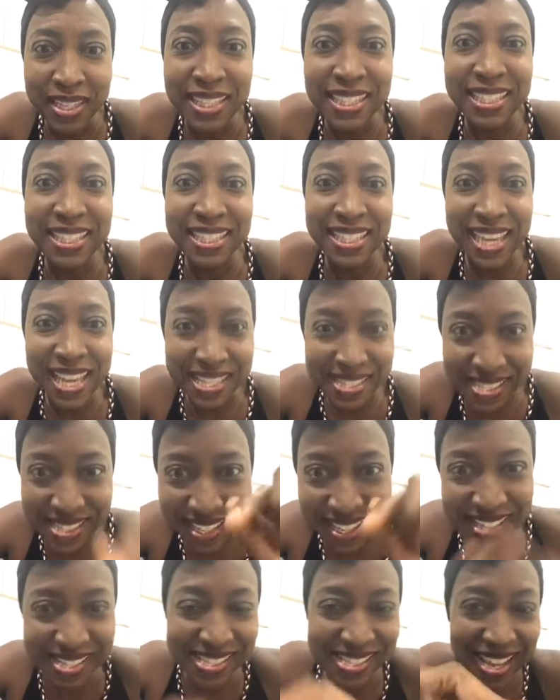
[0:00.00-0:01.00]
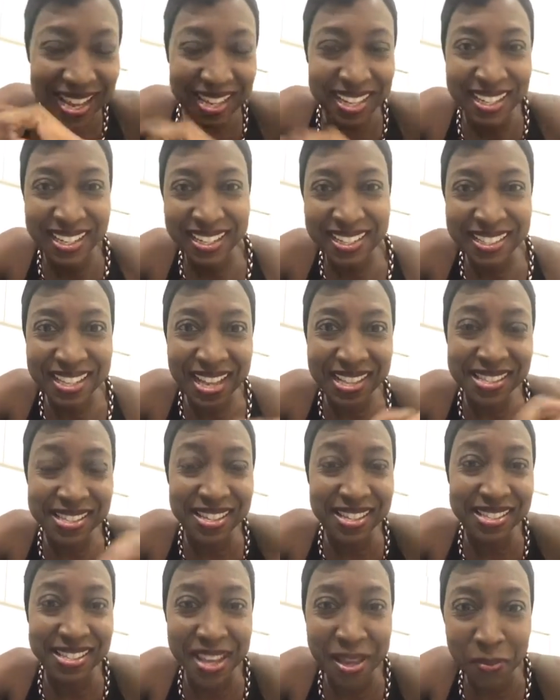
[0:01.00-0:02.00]
Yes, exactly. That's
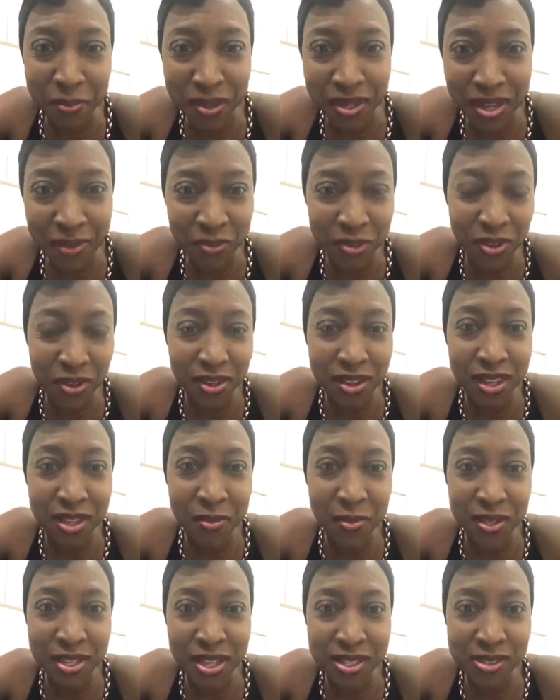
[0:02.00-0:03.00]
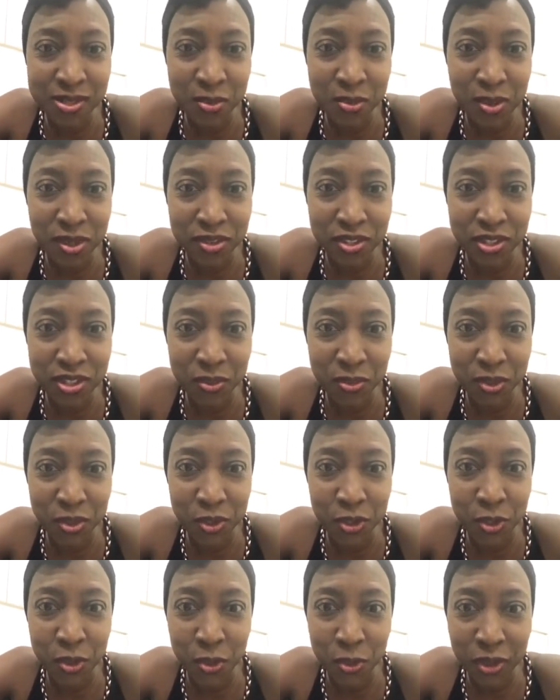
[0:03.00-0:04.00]
the temple I'm talking about. That's the one she was
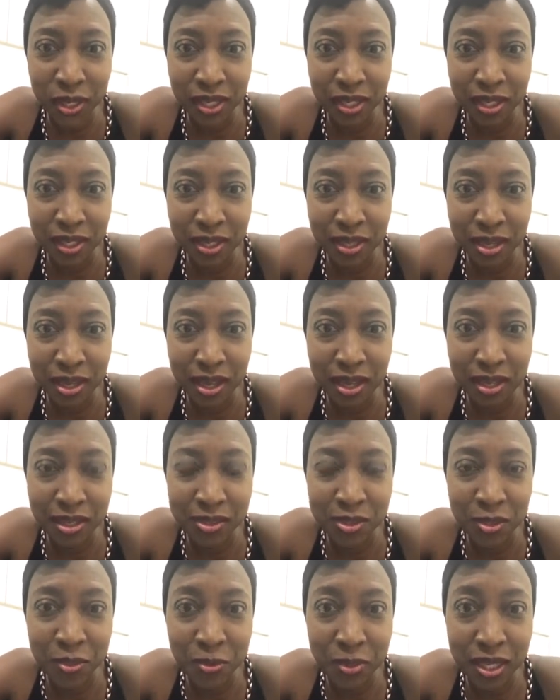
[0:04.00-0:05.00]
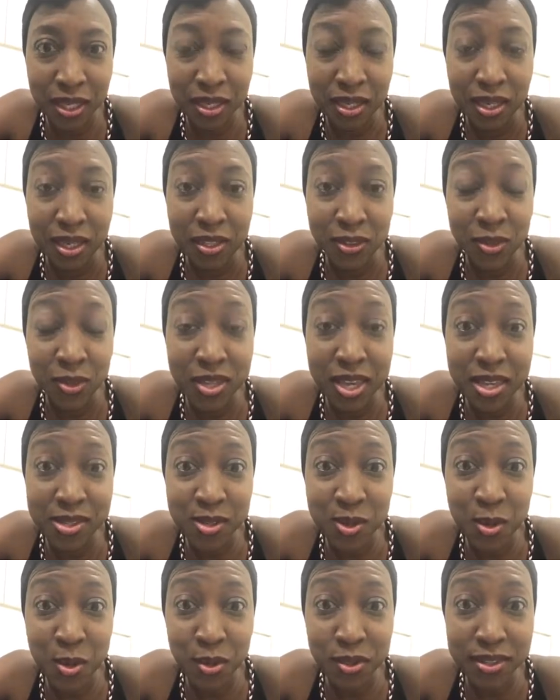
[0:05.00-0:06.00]
showing to me. So
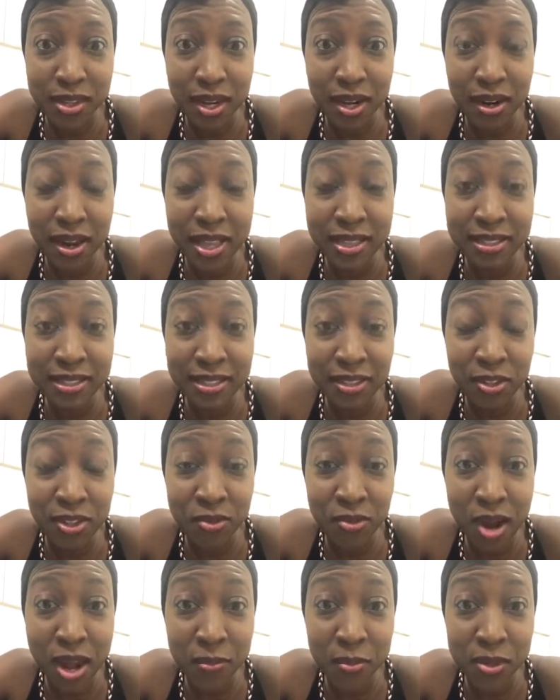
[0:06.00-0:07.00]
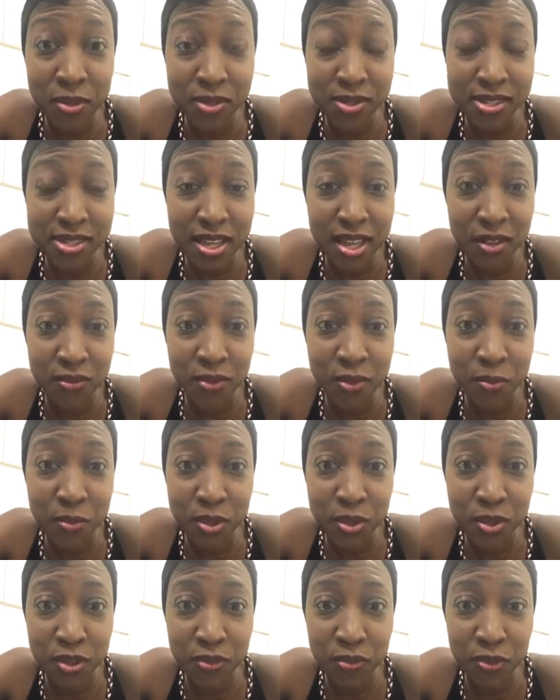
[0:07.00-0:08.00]
yes, go there and grab yourself a
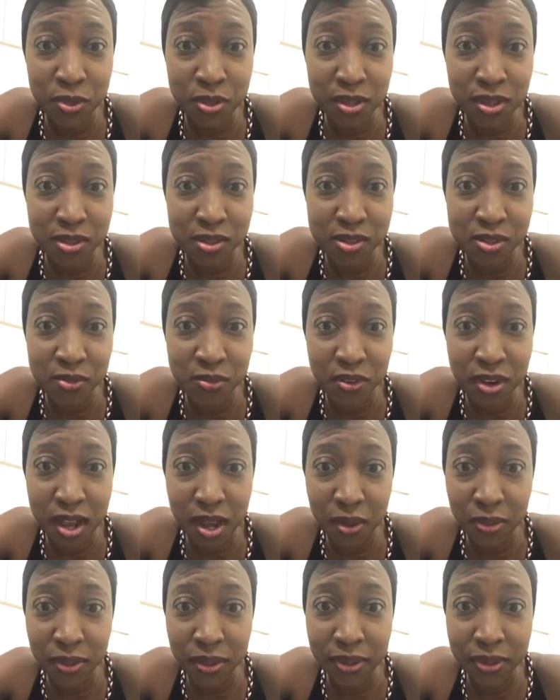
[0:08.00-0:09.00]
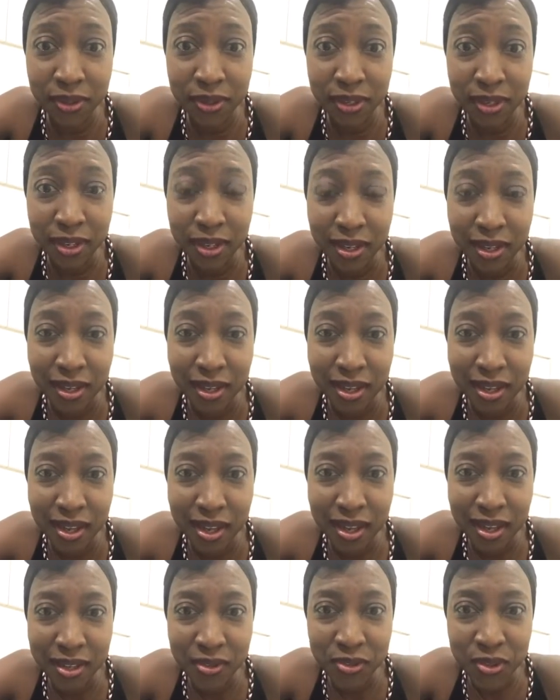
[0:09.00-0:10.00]
beautiful lotus flower
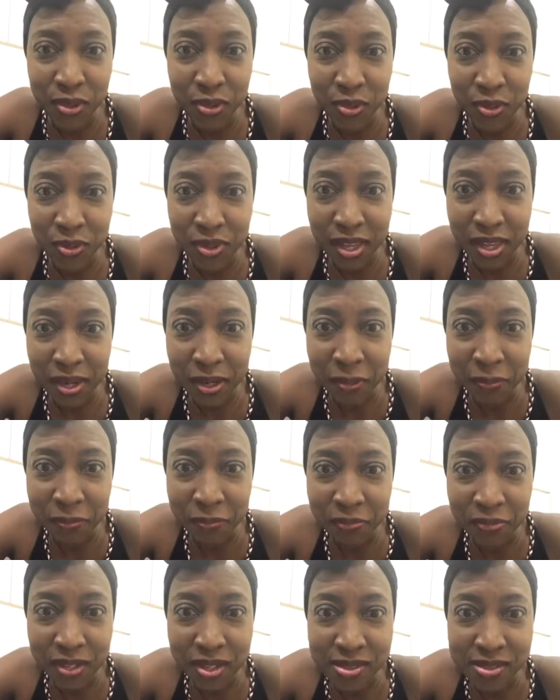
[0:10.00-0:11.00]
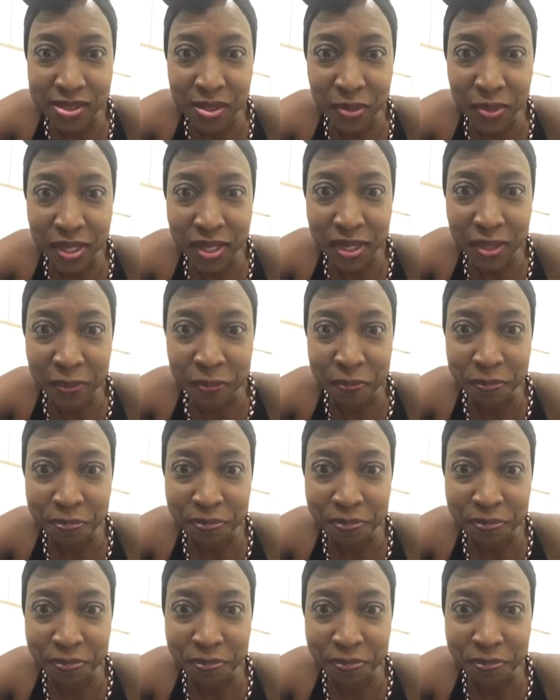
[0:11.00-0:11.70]
if you go there, Serena.